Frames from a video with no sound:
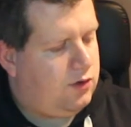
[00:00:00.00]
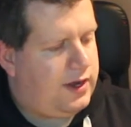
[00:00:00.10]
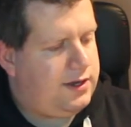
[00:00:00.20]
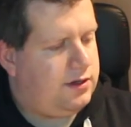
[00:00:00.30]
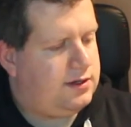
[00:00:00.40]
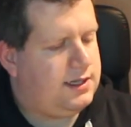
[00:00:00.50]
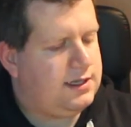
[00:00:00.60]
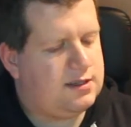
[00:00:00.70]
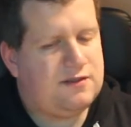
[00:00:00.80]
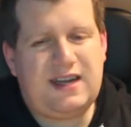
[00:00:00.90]
weight on this thing.
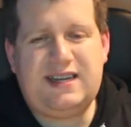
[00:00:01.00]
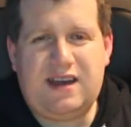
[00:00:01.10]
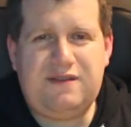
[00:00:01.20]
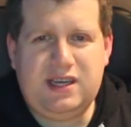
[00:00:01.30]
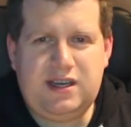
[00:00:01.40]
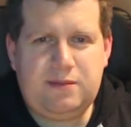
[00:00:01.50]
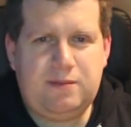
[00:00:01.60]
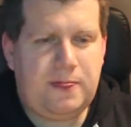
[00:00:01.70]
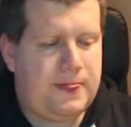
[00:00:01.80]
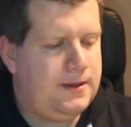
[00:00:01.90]
It's quite heavy,
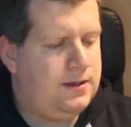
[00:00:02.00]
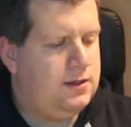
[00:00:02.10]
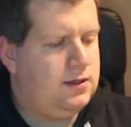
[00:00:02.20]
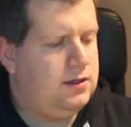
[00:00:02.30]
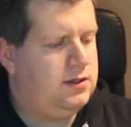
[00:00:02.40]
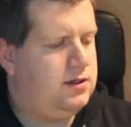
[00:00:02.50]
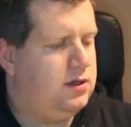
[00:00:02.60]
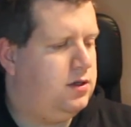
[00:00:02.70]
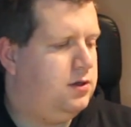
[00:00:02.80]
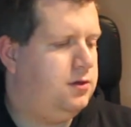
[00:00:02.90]

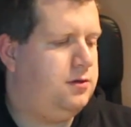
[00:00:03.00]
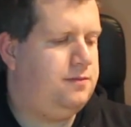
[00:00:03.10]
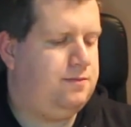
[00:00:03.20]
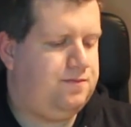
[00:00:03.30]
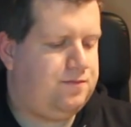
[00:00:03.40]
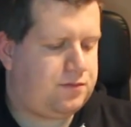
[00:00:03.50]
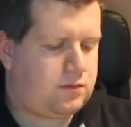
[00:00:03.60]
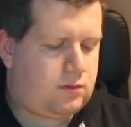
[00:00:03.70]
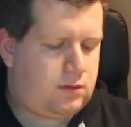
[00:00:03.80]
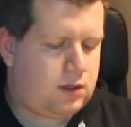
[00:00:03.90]
so
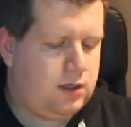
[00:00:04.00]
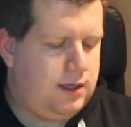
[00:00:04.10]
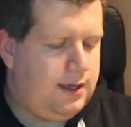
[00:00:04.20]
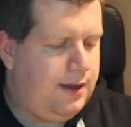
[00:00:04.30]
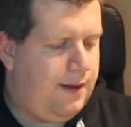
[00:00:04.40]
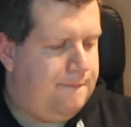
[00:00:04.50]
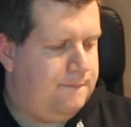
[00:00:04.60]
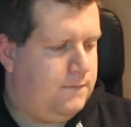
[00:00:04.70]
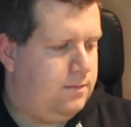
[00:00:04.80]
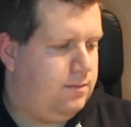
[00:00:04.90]

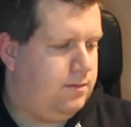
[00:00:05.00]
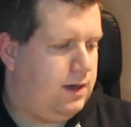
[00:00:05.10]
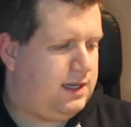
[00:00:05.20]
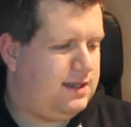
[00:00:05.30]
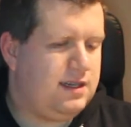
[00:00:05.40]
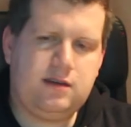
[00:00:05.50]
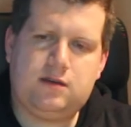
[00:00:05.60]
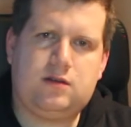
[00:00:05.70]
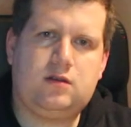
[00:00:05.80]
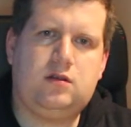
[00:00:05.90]
I think
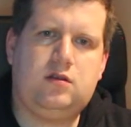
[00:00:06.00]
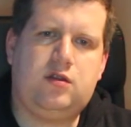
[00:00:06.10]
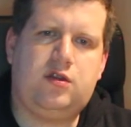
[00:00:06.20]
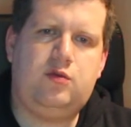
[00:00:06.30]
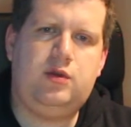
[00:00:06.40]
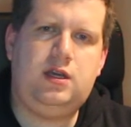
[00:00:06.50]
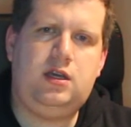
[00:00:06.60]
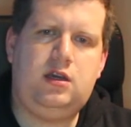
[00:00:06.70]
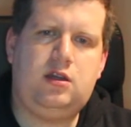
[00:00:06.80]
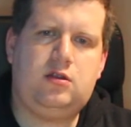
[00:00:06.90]

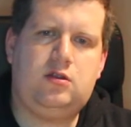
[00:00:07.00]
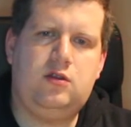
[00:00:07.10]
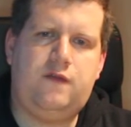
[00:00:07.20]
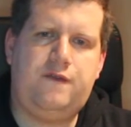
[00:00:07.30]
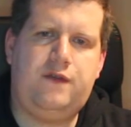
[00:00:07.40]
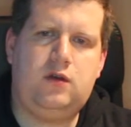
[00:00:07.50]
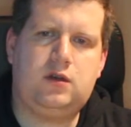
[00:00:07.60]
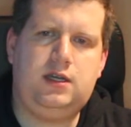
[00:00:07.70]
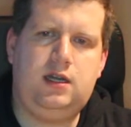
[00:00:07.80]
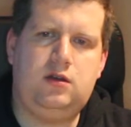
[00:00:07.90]
3 to
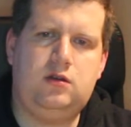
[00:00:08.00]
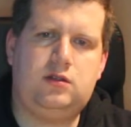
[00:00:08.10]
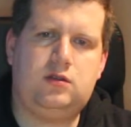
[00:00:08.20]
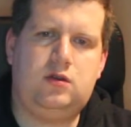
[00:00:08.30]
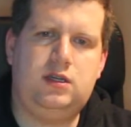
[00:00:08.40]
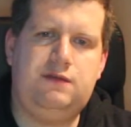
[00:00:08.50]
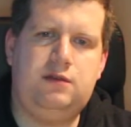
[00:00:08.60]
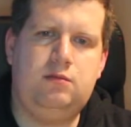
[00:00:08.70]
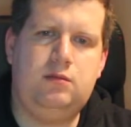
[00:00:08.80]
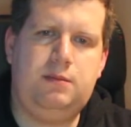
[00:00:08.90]
4 kilos or
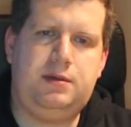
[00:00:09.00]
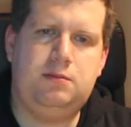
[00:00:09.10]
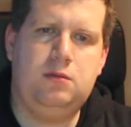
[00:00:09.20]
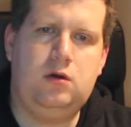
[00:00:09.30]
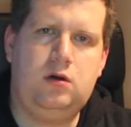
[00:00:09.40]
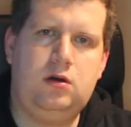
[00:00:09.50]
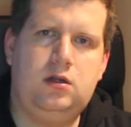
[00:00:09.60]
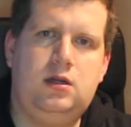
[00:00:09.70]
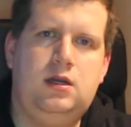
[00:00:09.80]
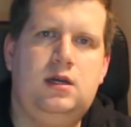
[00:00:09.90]
even a bit
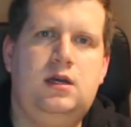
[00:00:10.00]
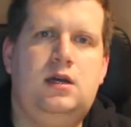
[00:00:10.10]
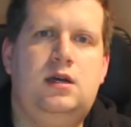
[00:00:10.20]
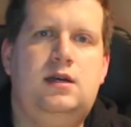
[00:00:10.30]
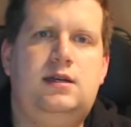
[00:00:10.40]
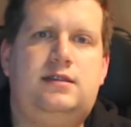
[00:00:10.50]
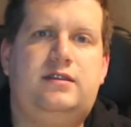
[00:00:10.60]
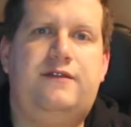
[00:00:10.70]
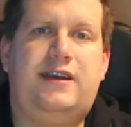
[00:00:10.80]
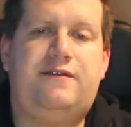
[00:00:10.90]
more is
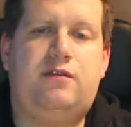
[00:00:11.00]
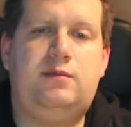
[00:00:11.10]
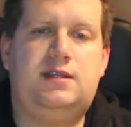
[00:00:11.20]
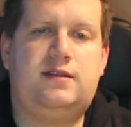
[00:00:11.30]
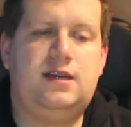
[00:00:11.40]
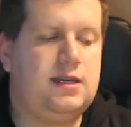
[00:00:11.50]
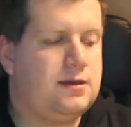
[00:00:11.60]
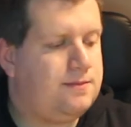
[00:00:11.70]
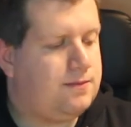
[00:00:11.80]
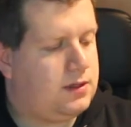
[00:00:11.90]
the weight from this
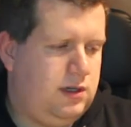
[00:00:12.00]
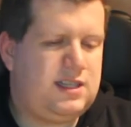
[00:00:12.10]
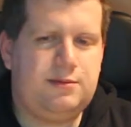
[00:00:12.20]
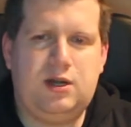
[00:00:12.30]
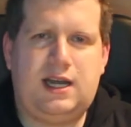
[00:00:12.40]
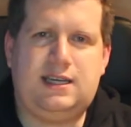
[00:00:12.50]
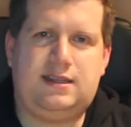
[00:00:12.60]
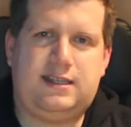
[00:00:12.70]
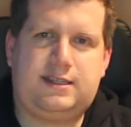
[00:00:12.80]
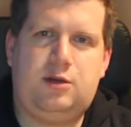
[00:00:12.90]
thing. It's more like a
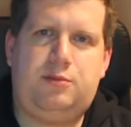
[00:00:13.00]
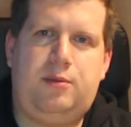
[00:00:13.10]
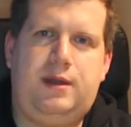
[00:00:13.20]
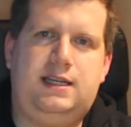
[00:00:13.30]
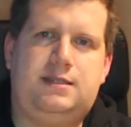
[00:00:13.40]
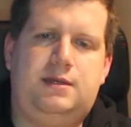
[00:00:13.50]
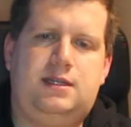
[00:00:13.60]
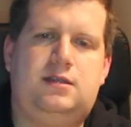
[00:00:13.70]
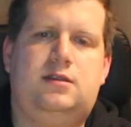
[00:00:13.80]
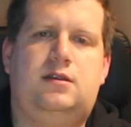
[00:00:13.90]
desktop
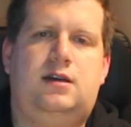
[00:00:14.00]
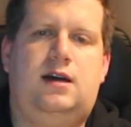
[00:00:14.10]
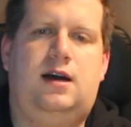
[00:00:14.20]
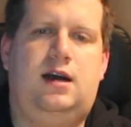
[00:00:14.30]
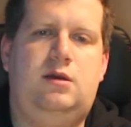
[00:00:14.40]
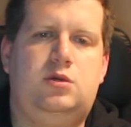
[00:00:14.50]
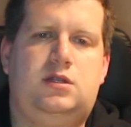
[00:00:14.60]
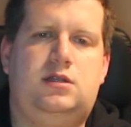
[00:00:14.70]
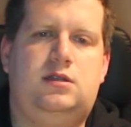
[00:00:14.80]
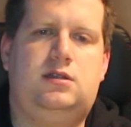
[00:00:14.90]
replacement. I
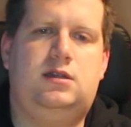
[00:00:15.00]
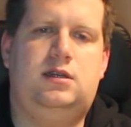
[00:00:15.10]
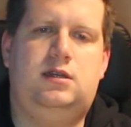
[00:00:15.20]
wouldn't